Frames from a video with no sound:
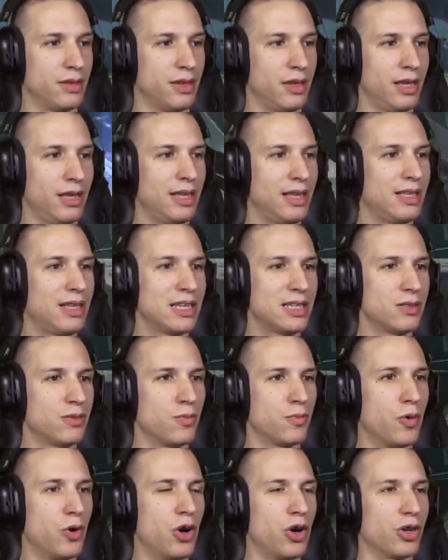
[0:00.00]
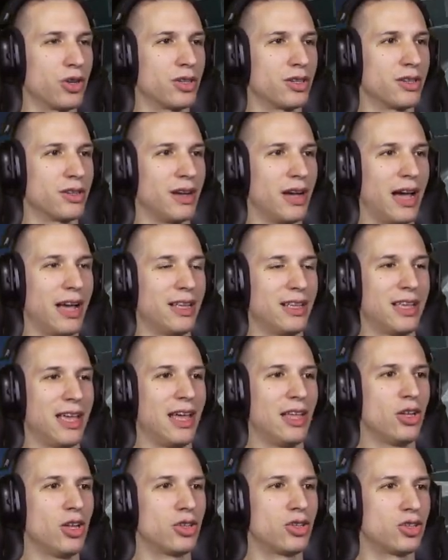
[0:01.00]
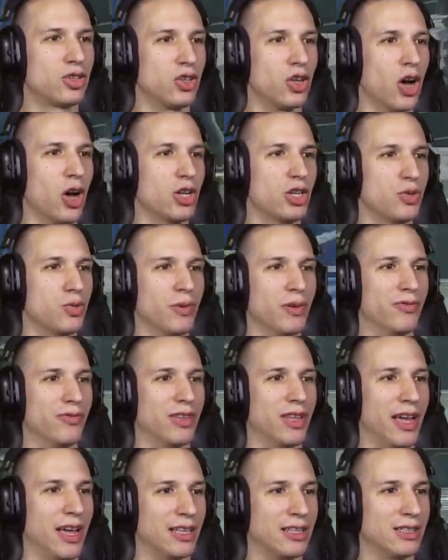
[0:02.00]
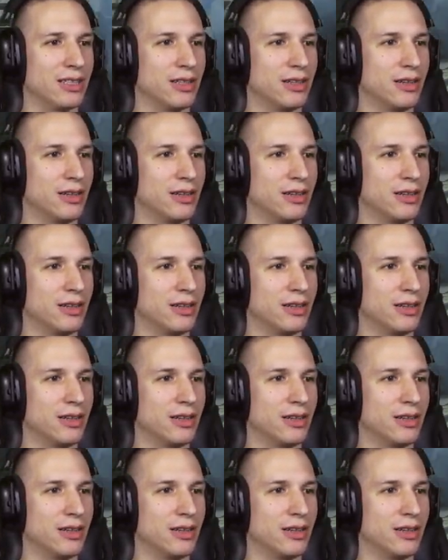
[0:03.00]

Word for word: Yeah, that doesn't work. I cannot dodge with that.